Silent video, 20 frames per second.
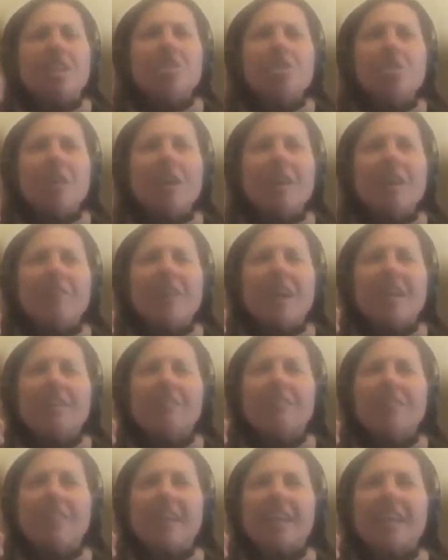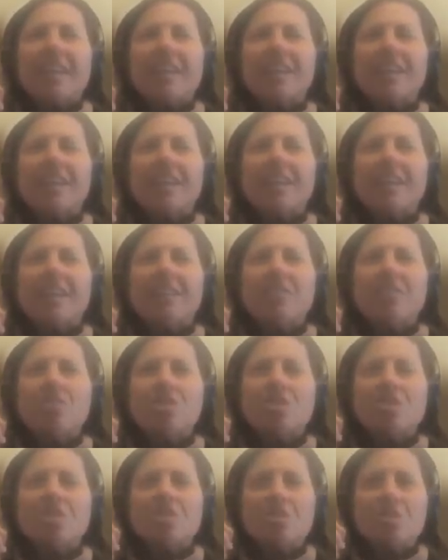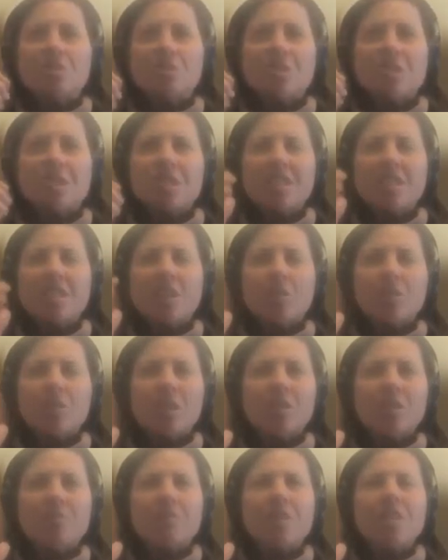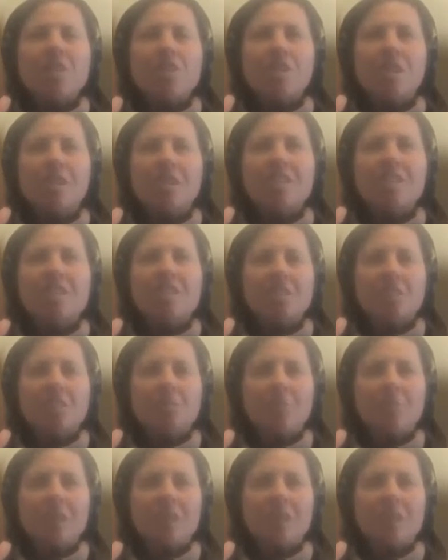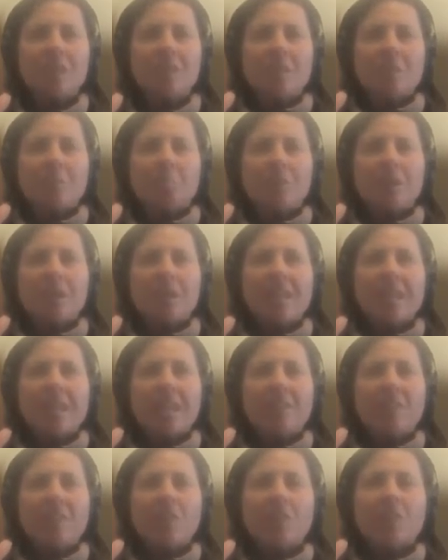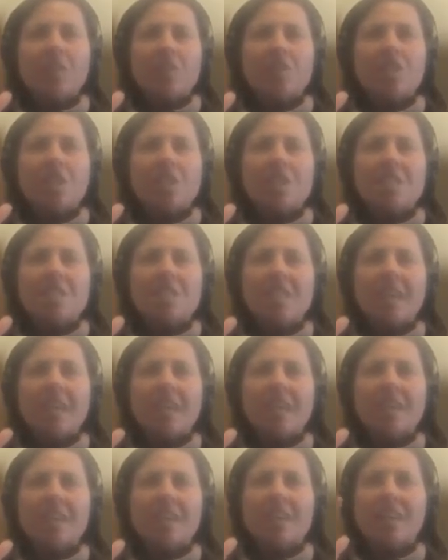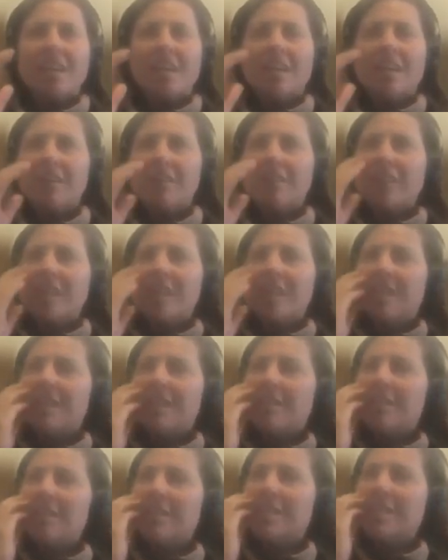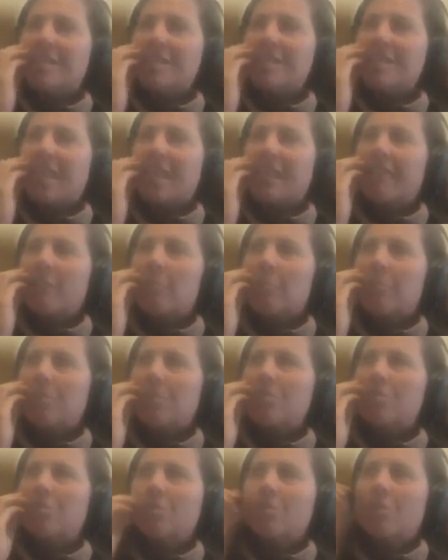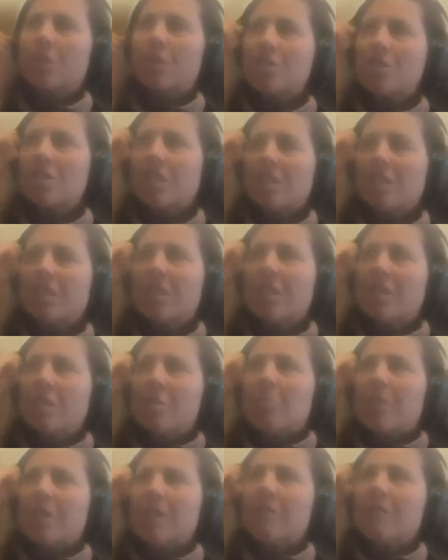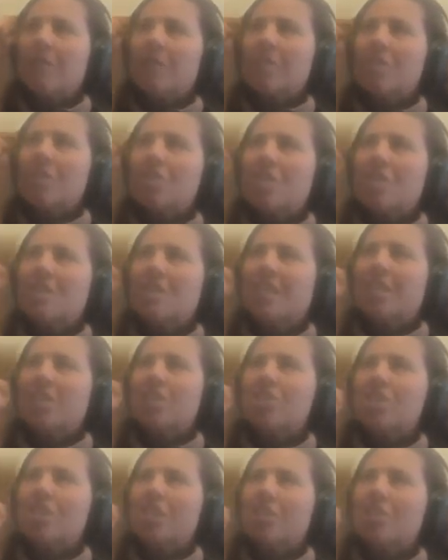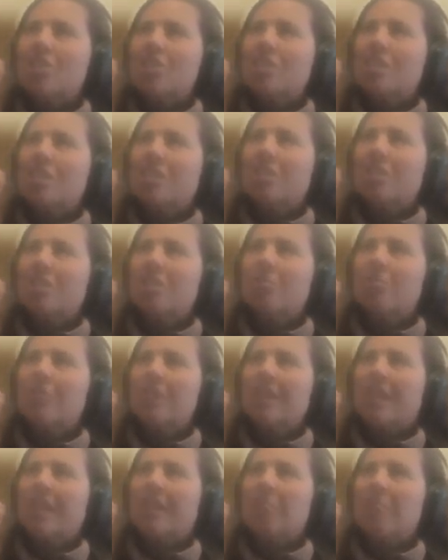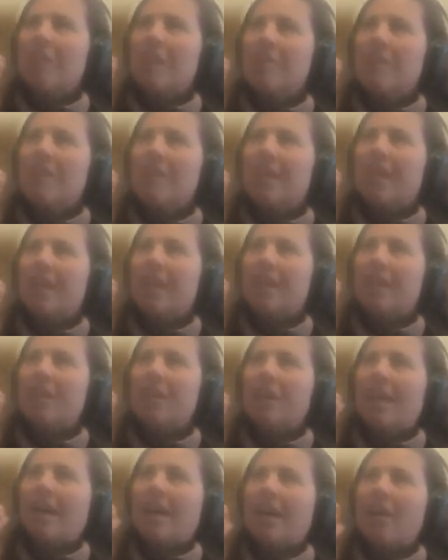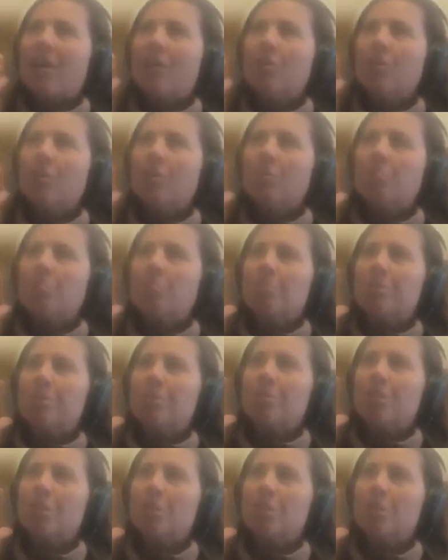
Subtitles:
do you have kind of like so since you've touched on this a little bit, but like if you can just like and this is kind of a personal question, but if you can just like share just a little bit like maybe like how your